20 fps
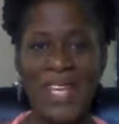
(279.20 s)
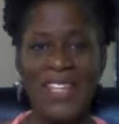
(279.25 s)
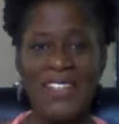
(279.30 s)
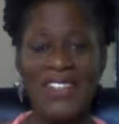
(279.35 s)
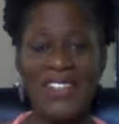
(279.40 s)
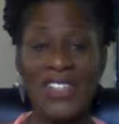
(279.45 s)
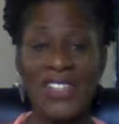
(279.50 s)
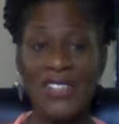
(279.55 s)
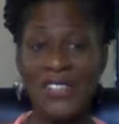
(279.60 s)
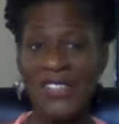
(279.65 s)

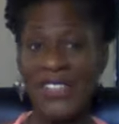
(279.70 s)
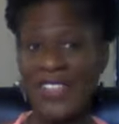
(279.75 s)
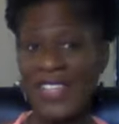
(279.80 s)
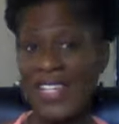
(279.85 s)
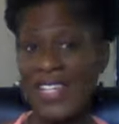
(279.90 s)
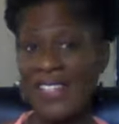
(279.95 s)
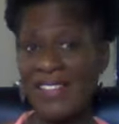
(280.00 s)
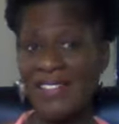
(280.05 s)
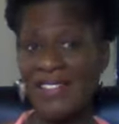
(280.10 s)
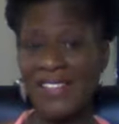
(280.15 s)
So
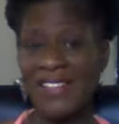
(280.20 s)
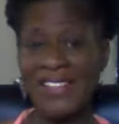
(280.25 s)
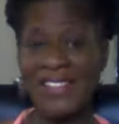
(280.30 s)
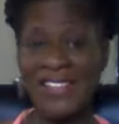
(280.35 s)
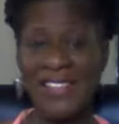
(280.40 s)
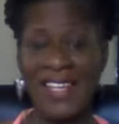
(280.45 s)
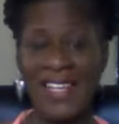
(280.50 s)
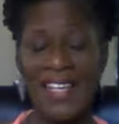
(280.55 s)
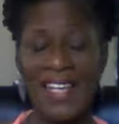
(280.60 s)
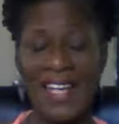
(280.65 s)
this
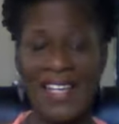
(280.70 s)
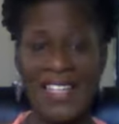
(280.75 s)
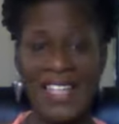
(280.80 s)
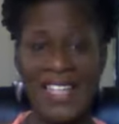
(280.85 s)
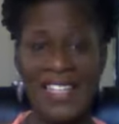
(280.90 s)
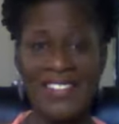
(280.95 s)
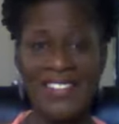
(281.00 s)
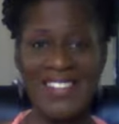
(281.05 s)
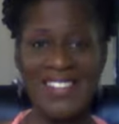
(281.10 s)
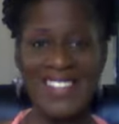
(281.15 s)
today, I
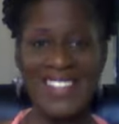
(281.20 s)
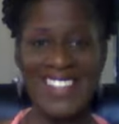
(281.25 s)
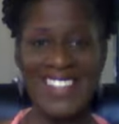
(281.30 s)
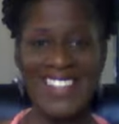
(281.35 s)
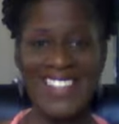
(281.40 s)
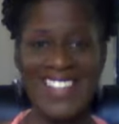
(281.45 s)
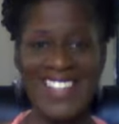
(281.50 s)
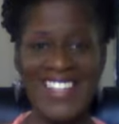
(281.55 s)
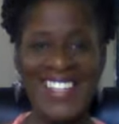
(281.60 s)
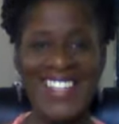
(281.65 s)
guess, is
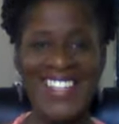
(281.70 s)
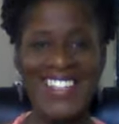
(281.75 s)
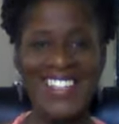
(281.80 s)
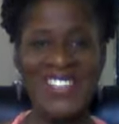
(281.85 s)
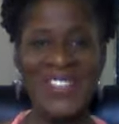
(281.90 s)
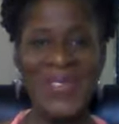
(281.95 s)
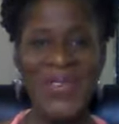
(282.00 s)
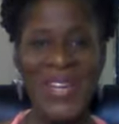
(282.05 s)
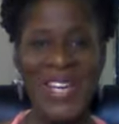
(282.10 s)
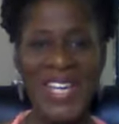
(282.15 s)
in
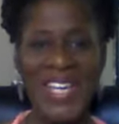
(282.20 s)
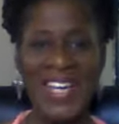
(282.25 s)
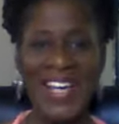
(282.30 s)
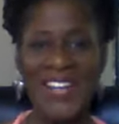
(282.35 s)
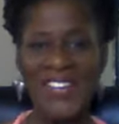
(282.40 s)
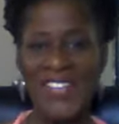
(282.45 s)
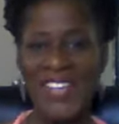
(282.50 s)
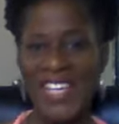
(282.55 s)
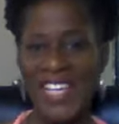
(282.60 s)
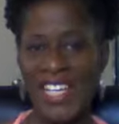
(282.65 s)
the way
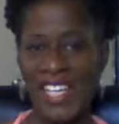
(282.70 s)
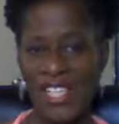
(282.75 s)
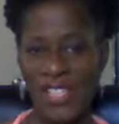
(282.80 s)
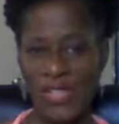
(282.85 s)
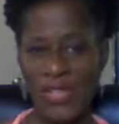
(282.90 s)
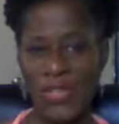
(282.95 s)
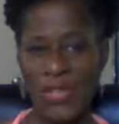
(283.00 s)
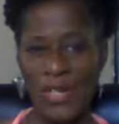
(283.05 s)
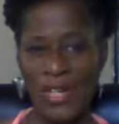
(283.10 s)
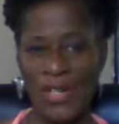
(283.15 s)
of an
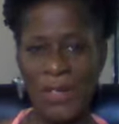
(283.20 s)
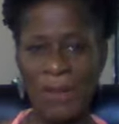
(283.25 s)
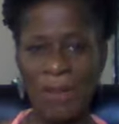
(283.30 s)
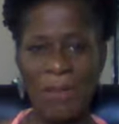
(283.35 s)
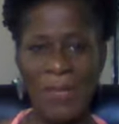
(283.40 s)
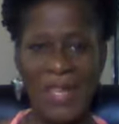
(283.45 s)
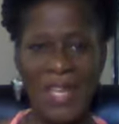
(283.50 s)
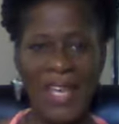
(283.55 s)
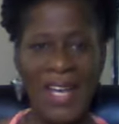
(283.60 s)
intro.